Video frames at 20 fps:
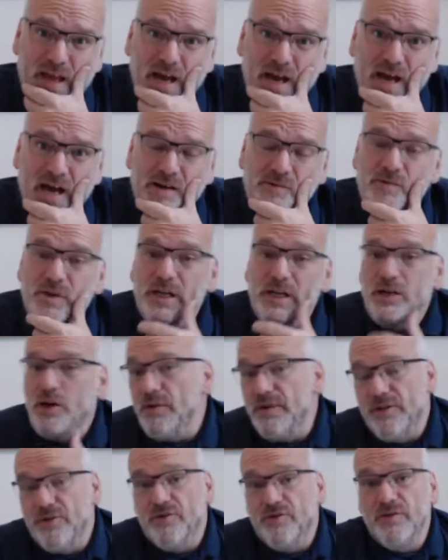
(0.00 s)
and we're
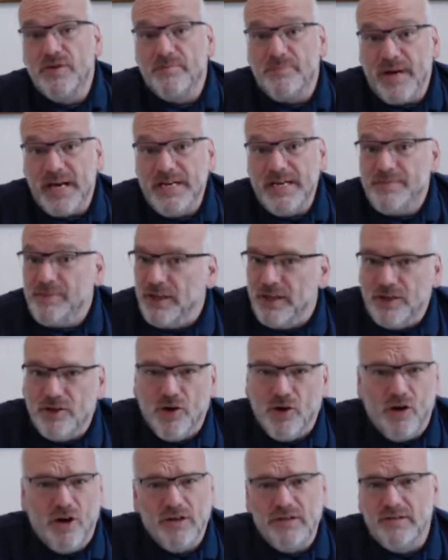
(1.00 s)
going through the Bible,
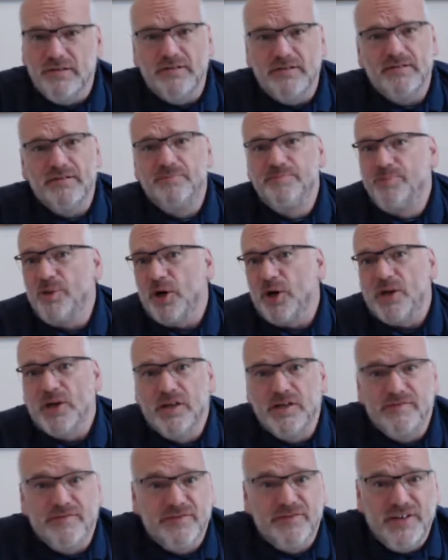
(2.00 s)
God's book
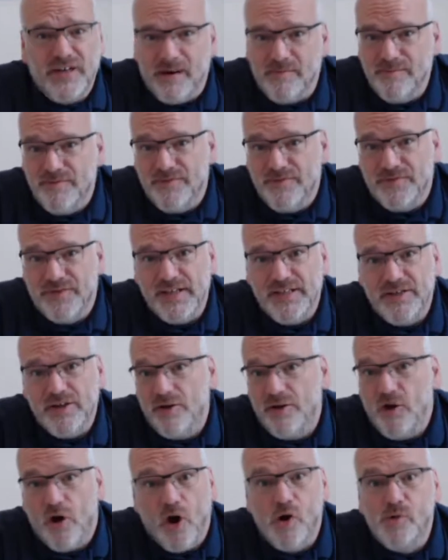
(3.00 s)
of comfort
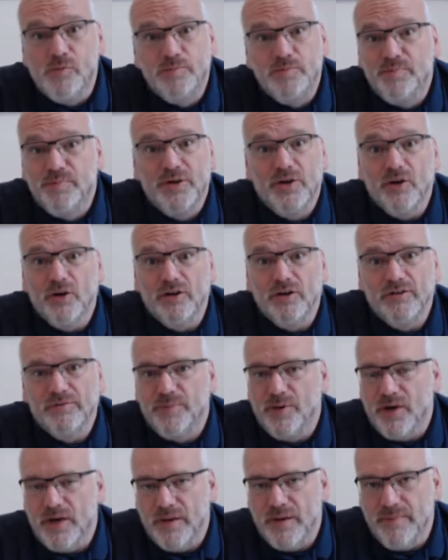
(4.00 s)
and hope, God's
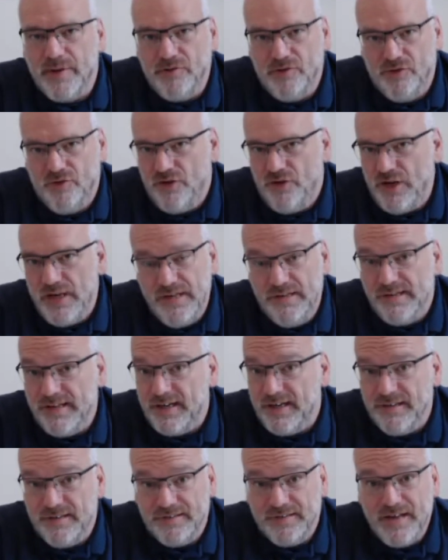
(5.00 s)
book about
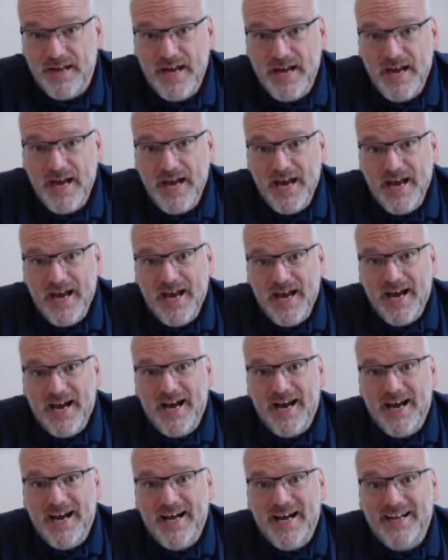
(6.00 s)
Jesus.
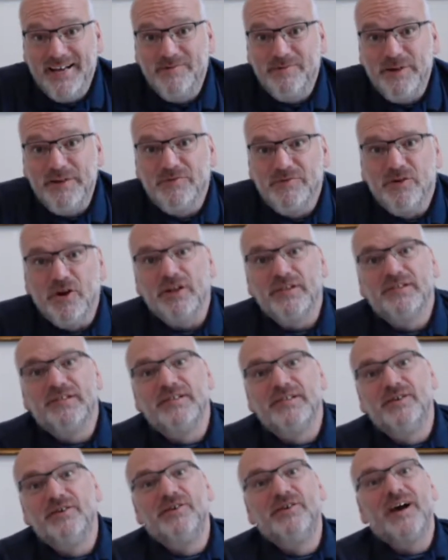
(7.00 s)
And we've got
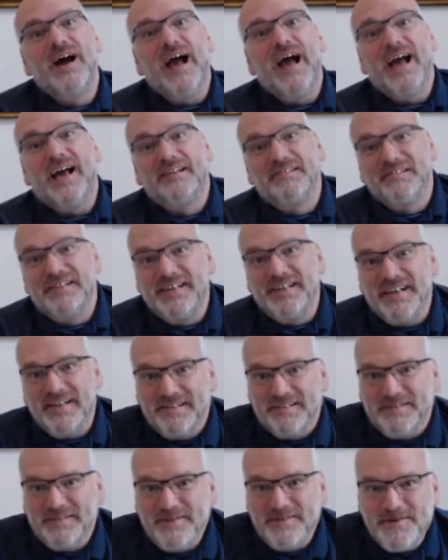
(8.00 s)
to
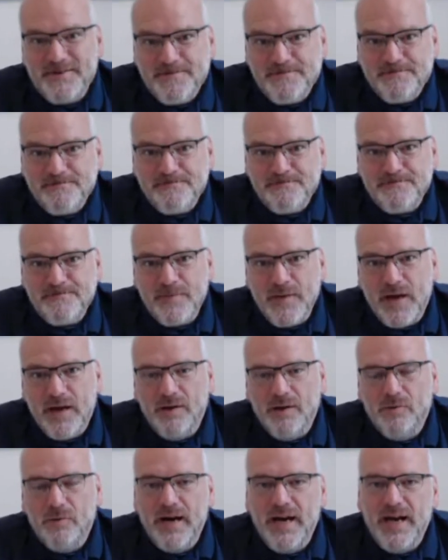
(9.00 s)
Exodus,
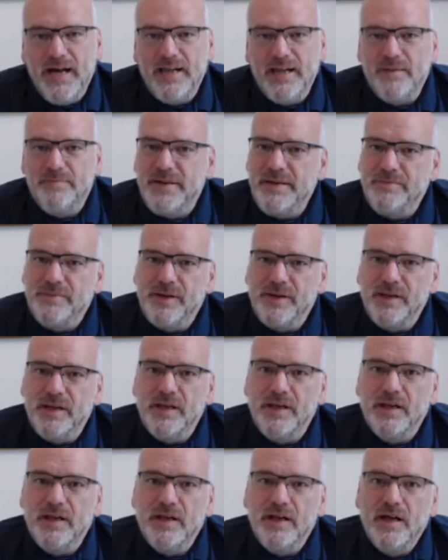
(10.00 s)
where the
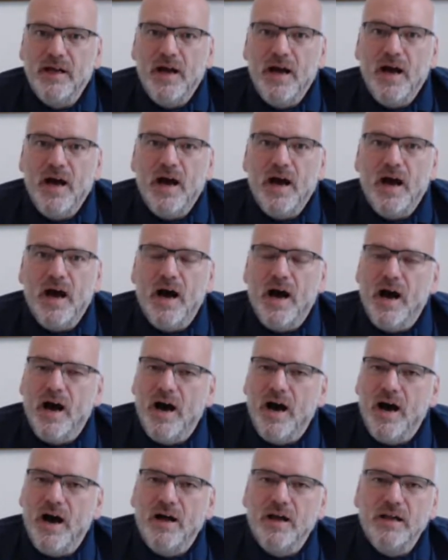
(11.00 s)
people
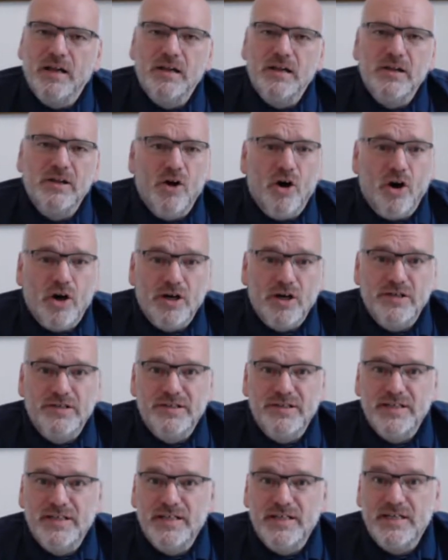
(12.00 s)
are
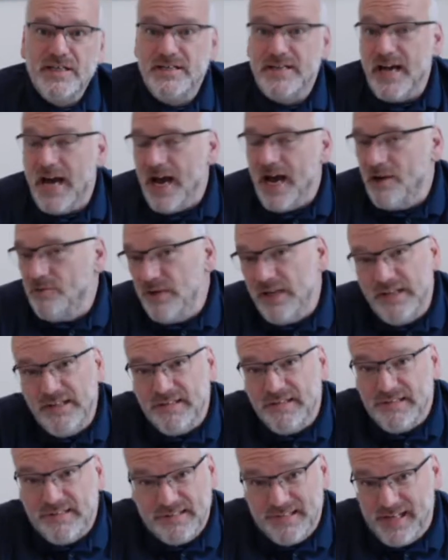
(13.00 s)
locked down in
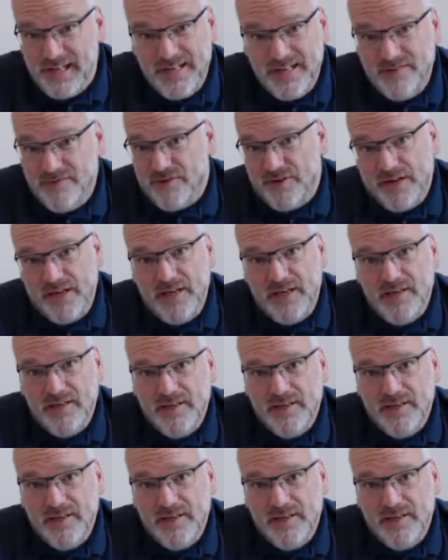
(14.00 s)
slavery.